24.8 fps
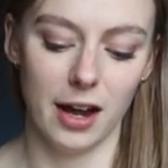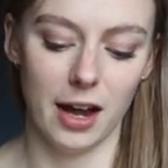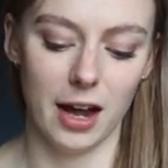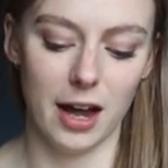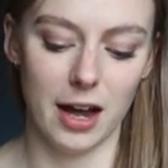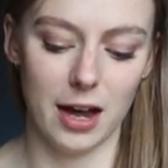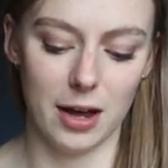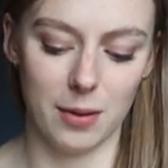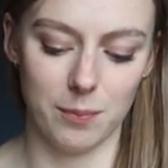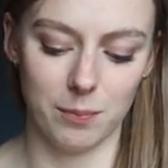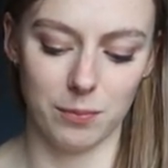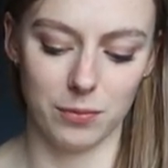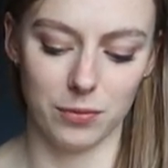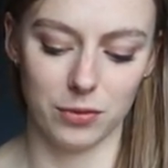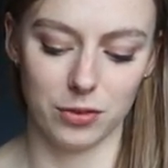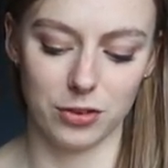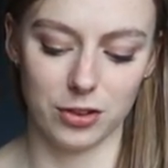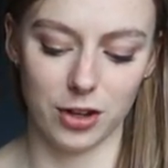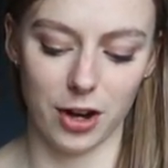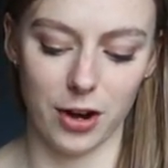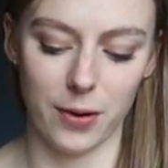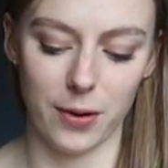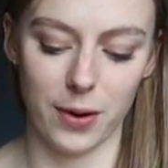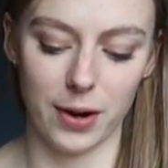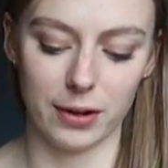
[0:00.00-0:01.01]
Um,
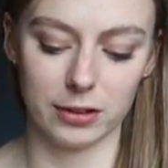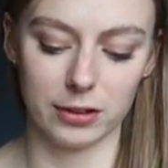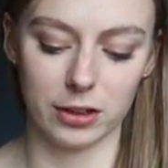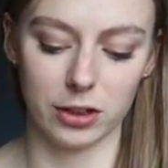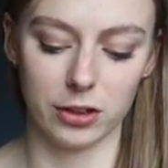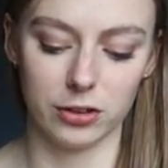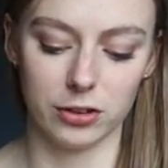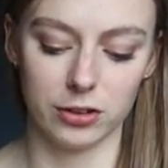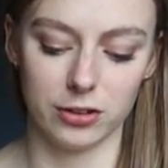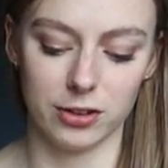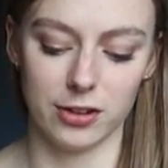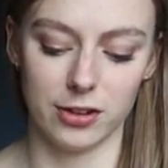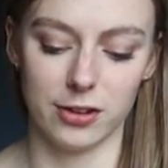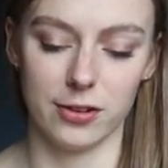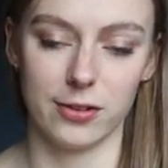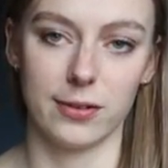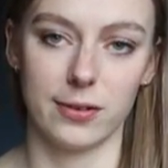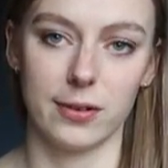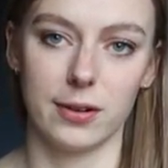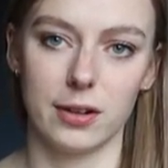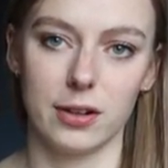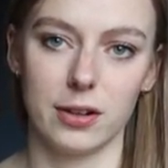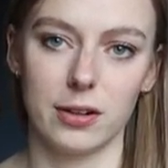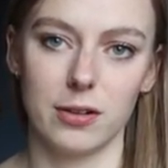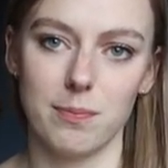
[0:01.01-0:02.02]
so I'm going
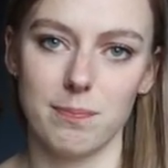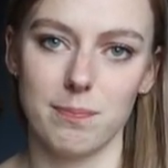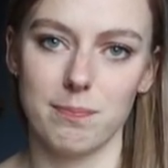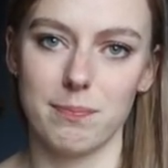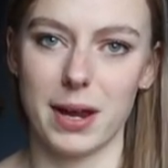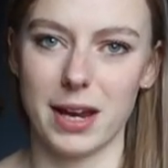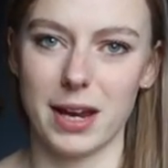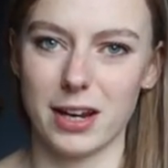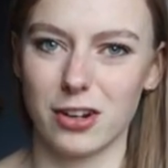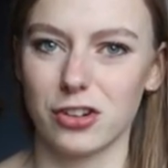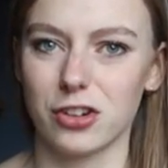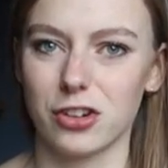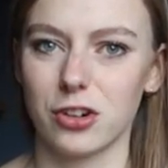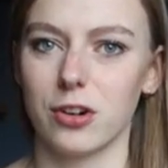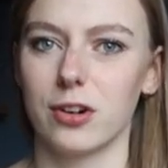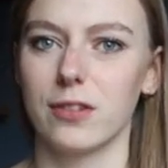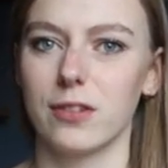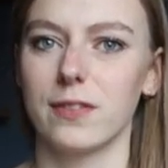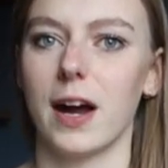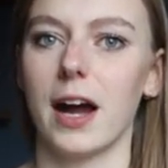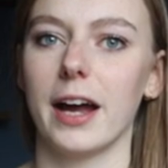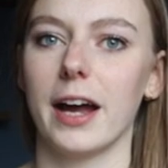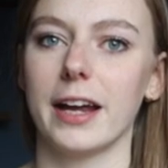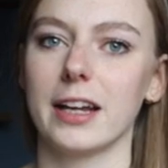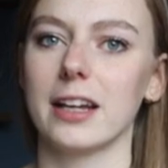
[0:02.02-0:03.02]
to make
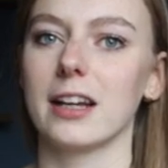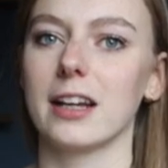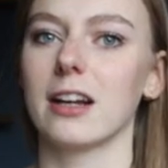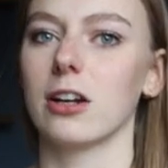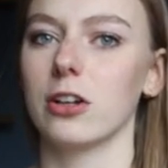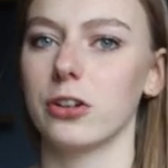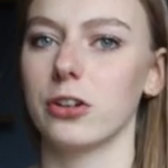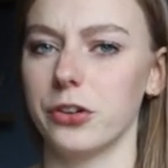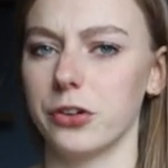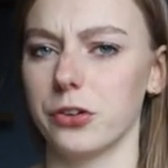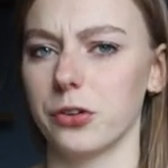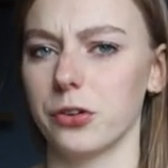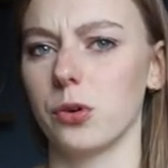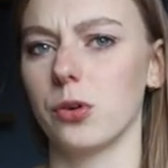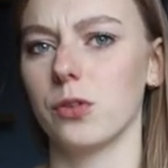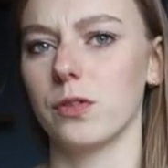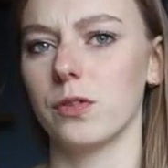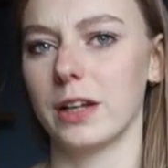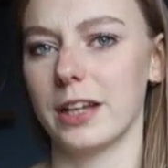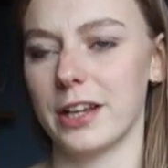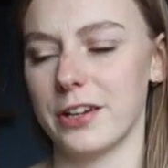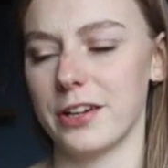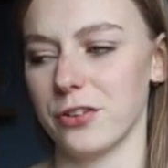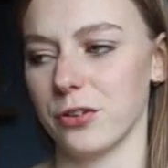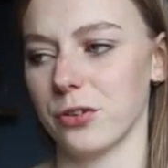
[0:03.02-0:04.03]
sure that I include all
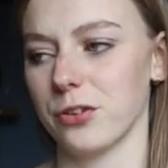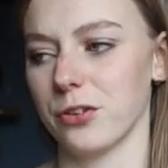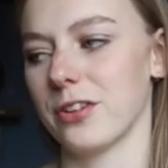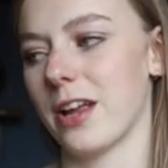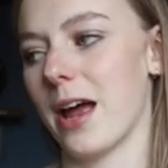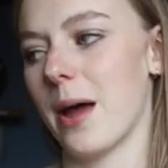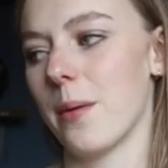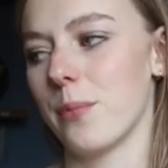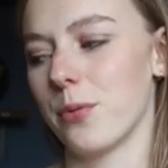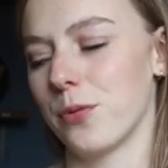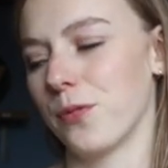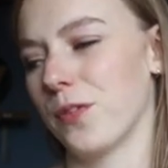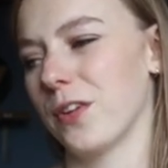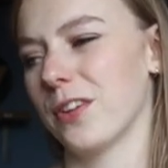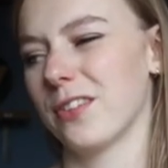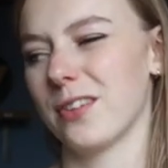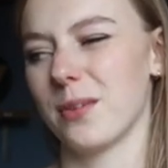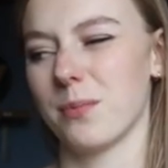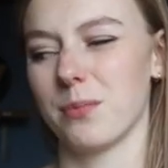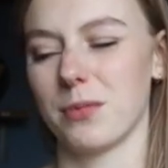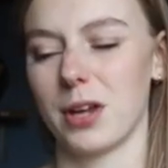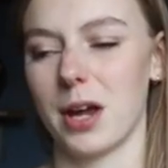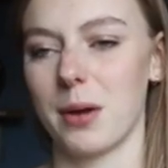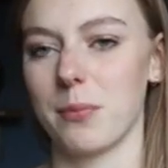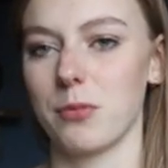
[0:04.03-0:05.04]
the little steps that
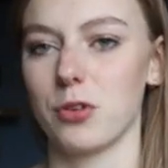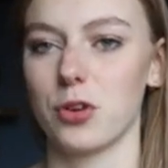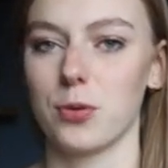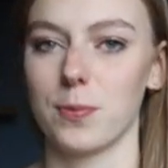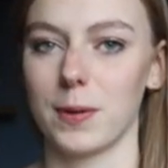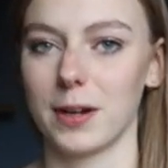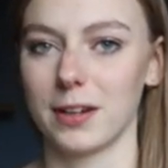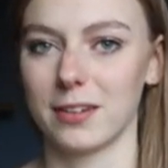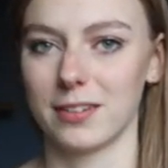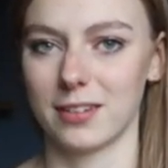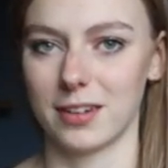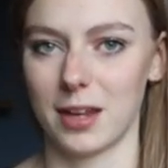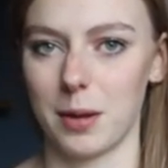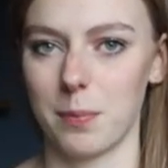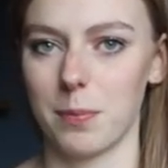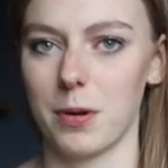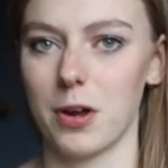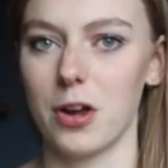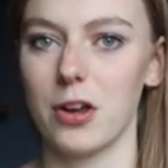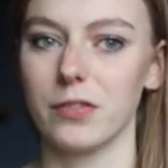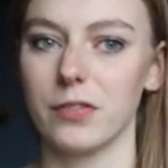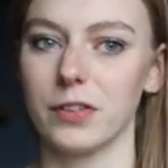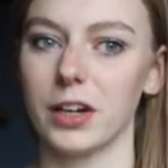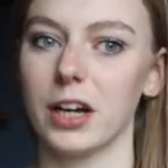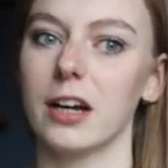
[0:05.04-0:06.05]
sometimes you might skip
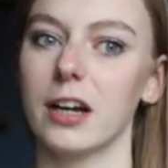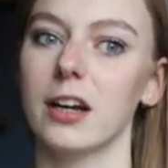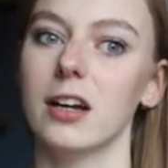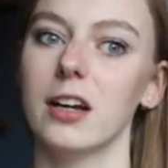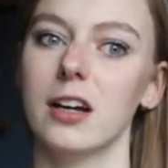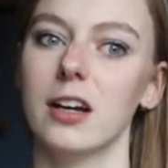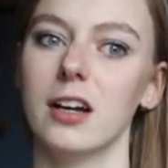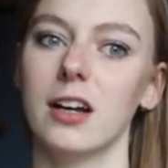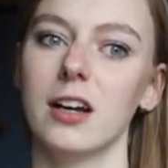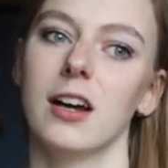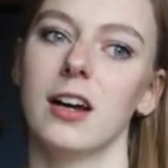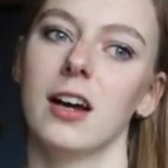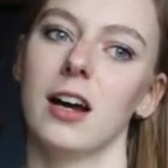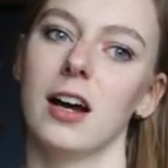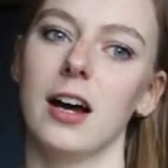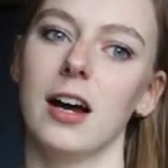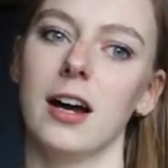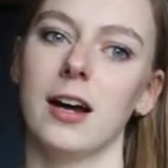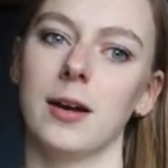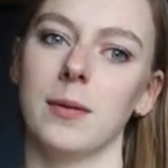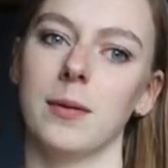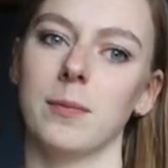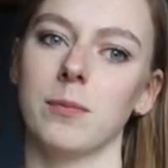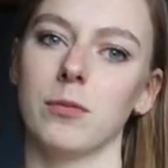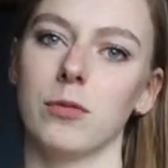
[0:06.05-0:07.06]
over
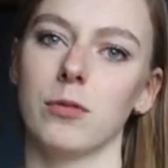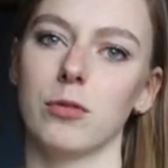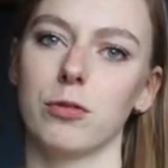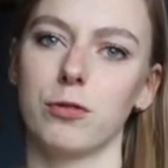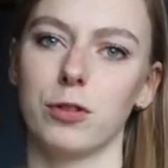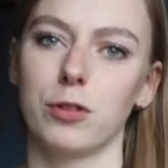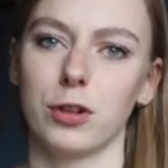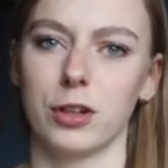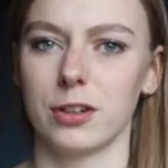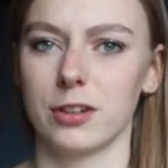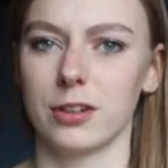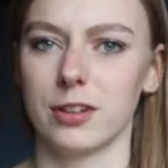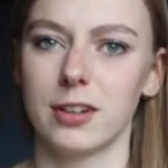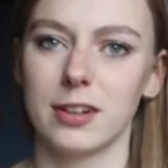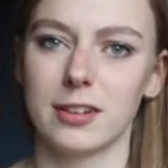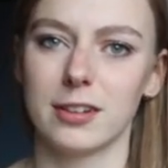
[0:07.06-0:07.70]
um, for